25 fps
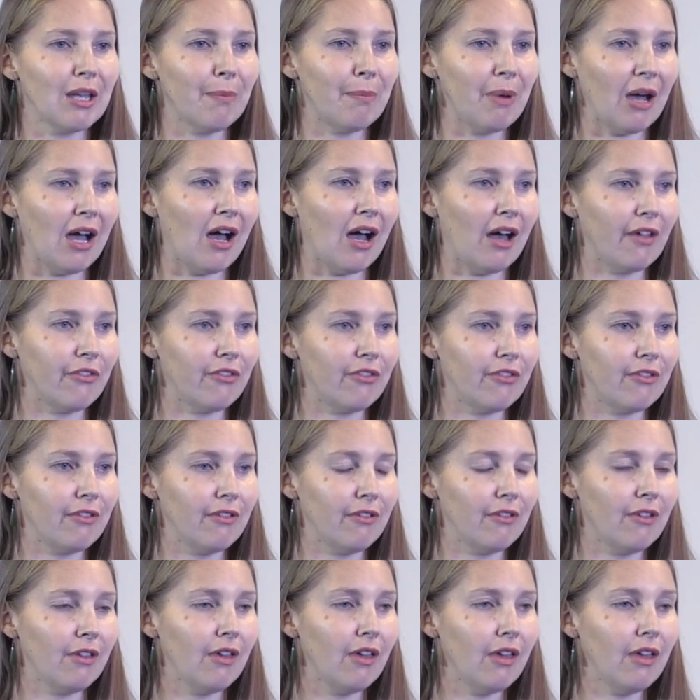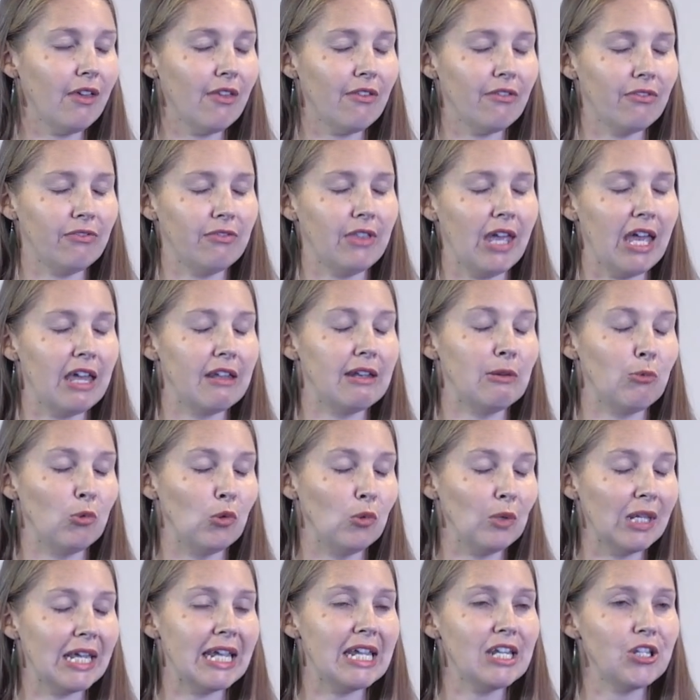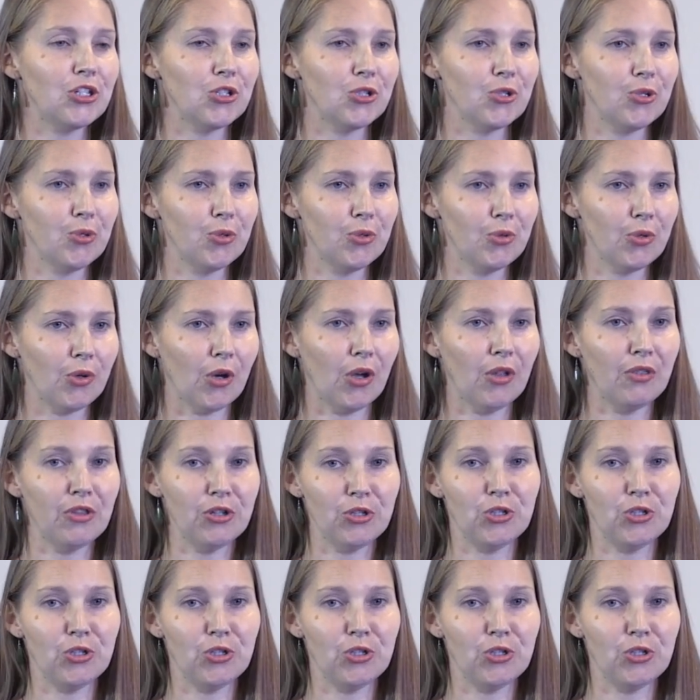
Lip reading: path that will lead you on